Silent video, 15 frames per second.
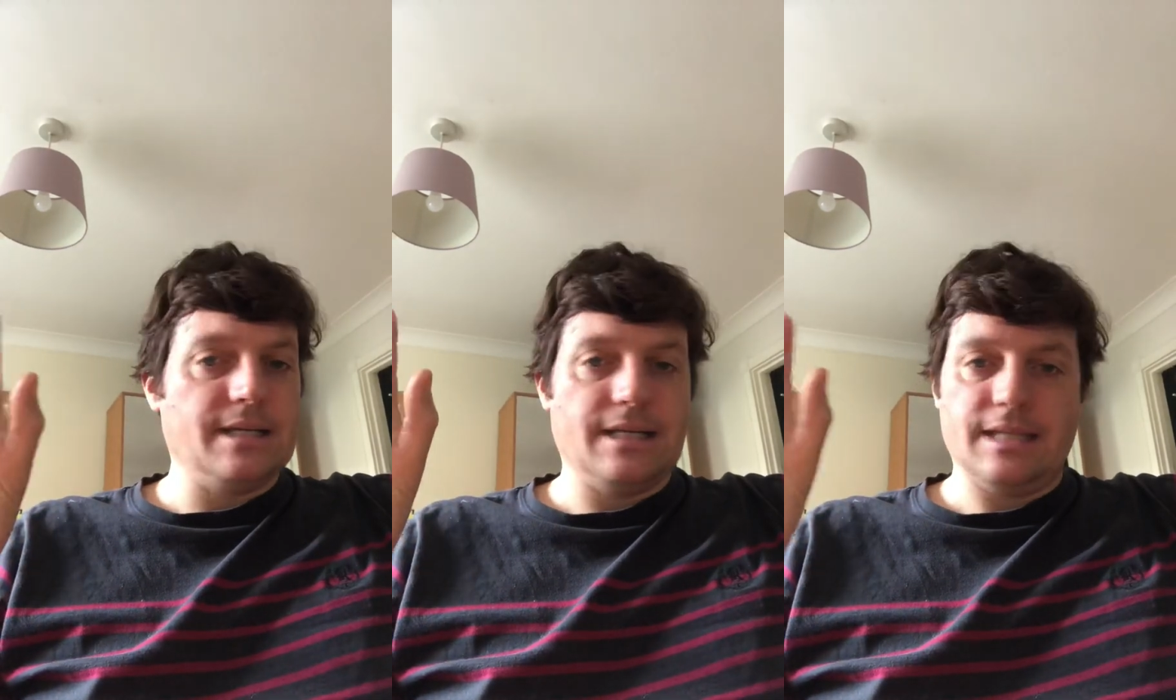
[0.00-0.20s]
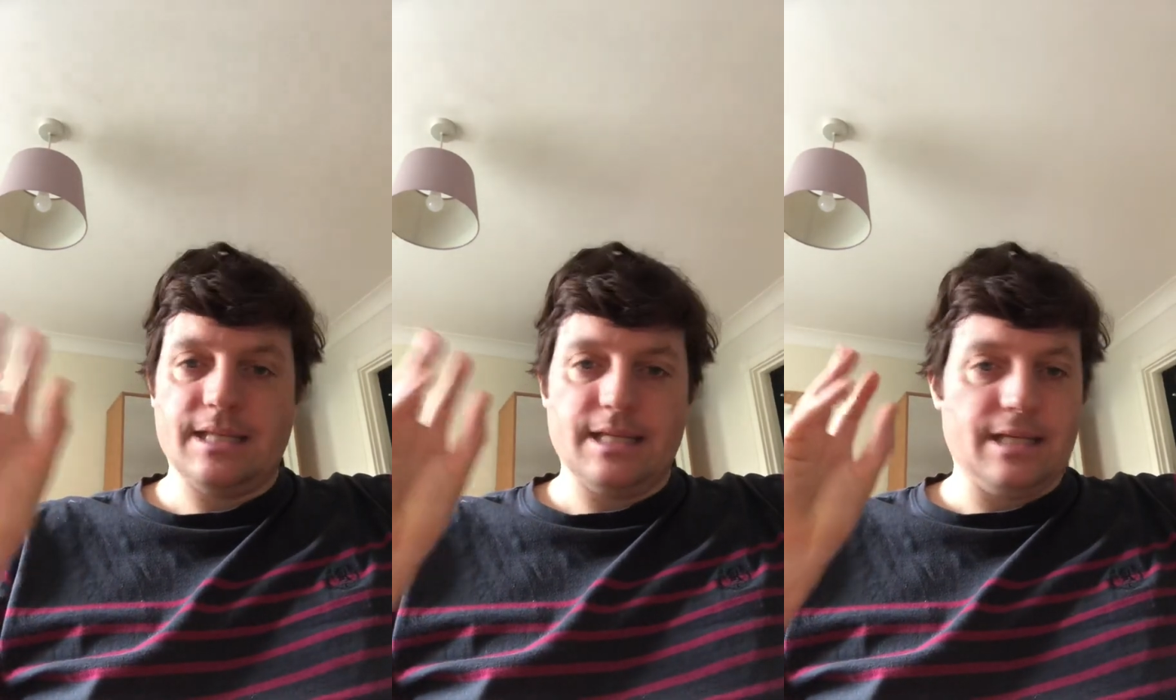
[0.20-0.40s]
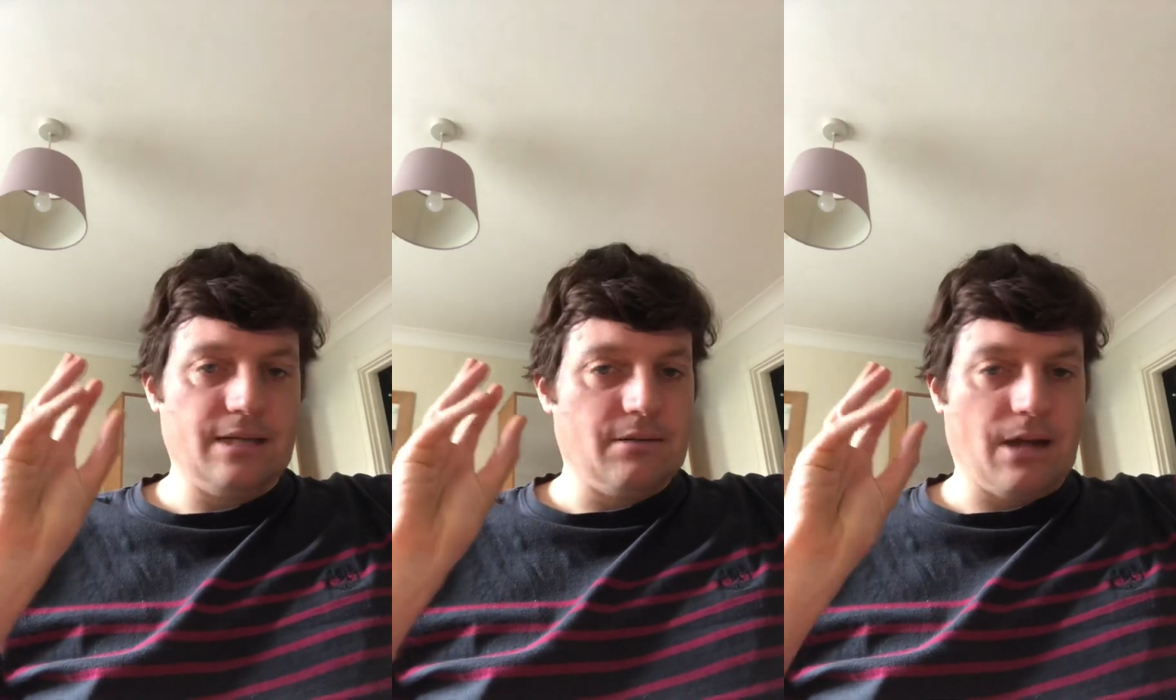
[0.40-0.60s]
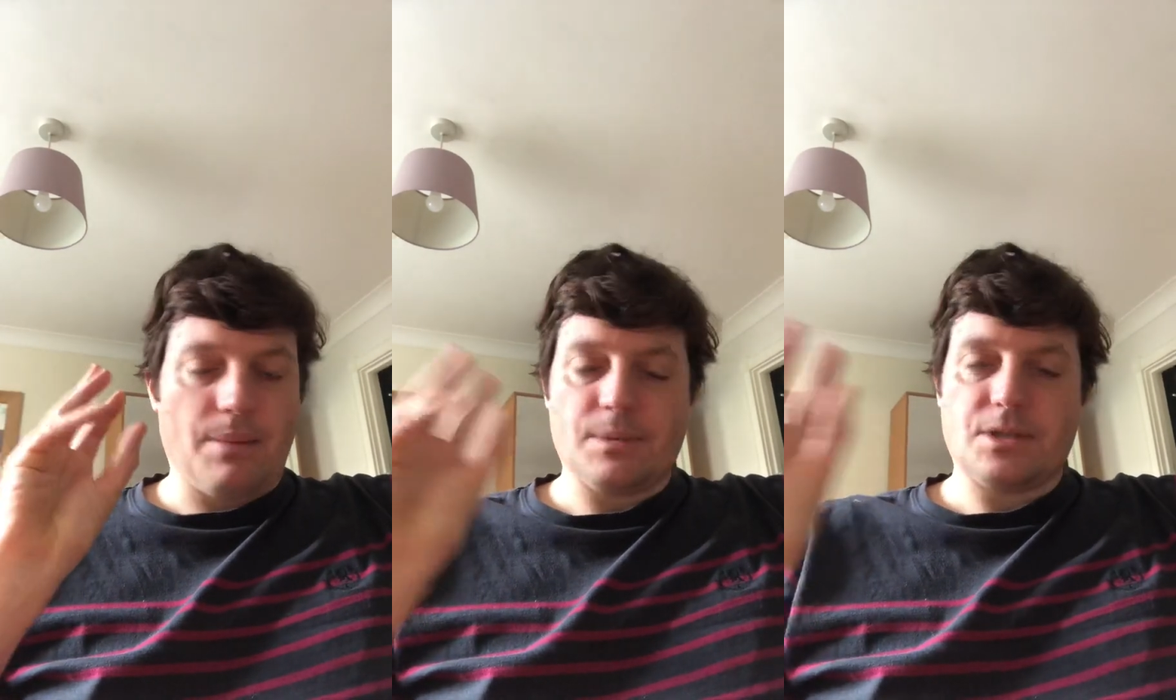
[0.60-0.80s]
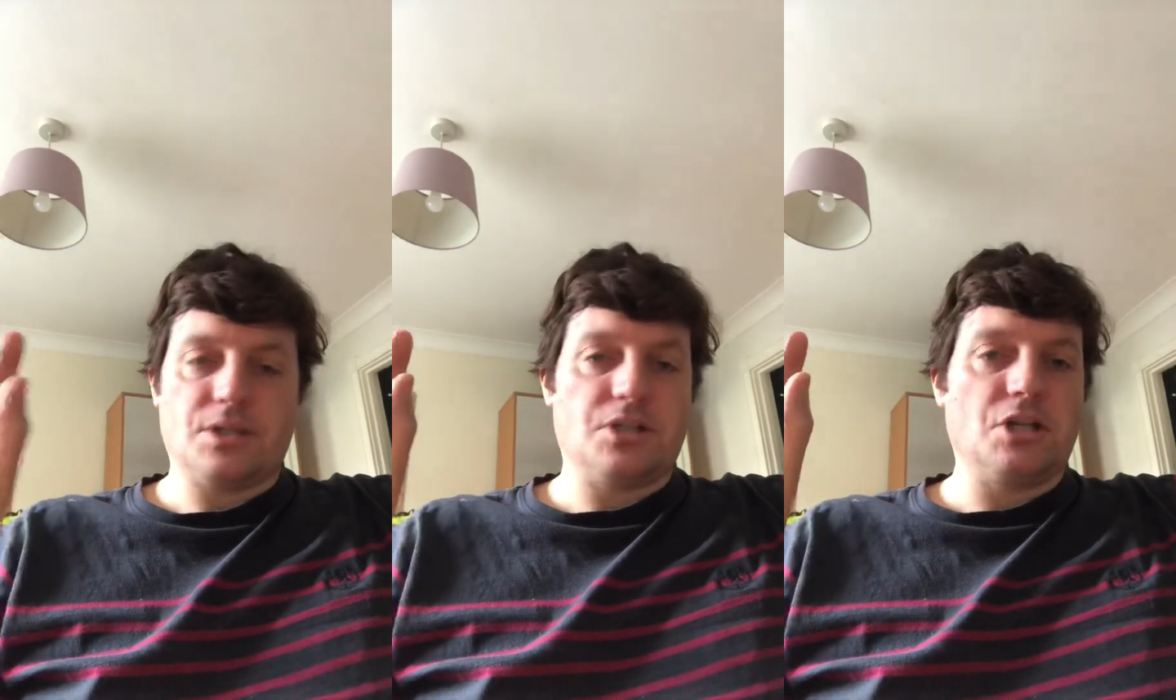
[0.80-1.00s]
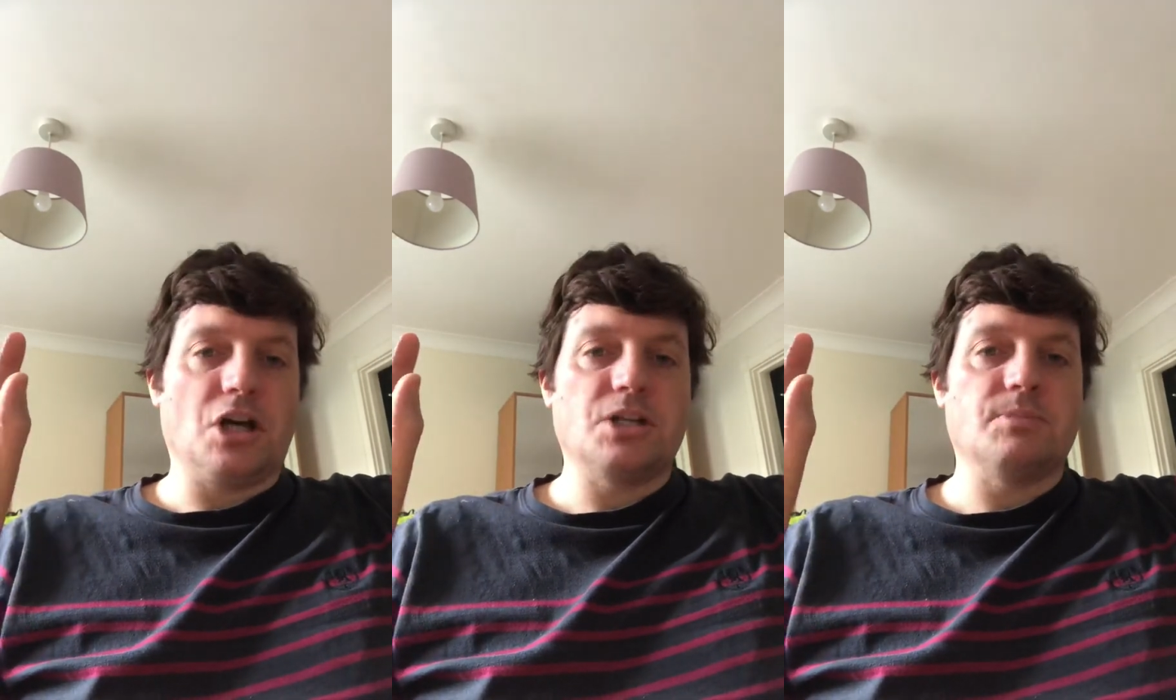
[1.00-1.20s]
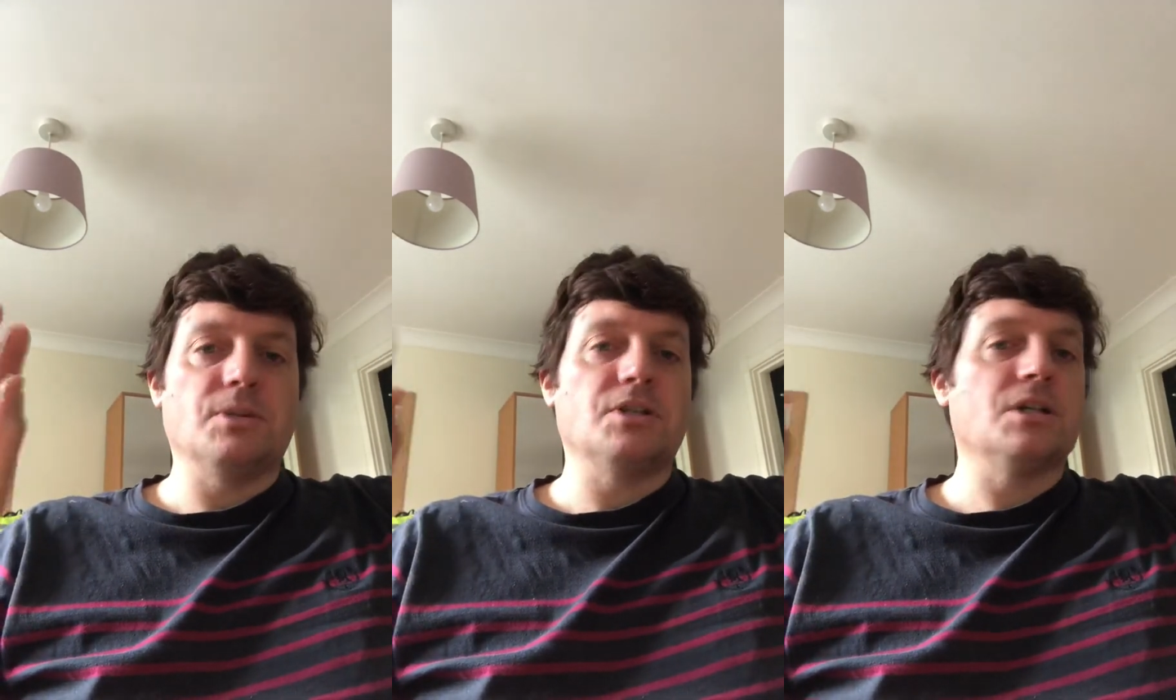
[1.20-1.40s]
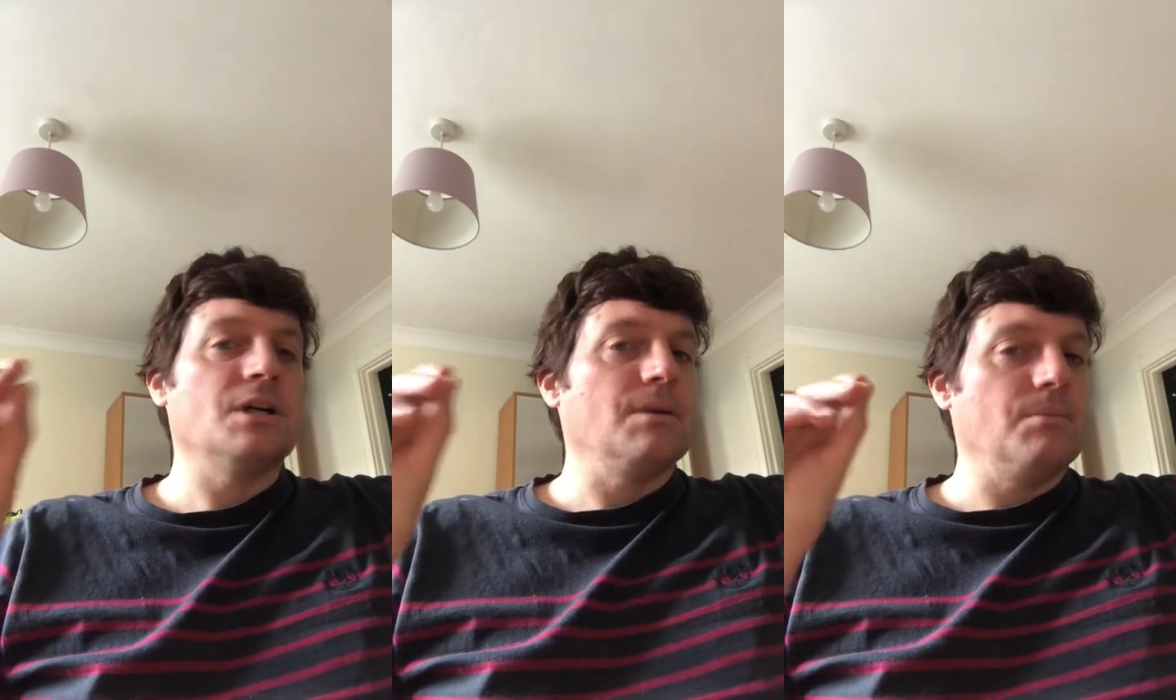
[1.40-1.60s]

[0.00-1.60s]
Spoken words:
in the coming to the judgment,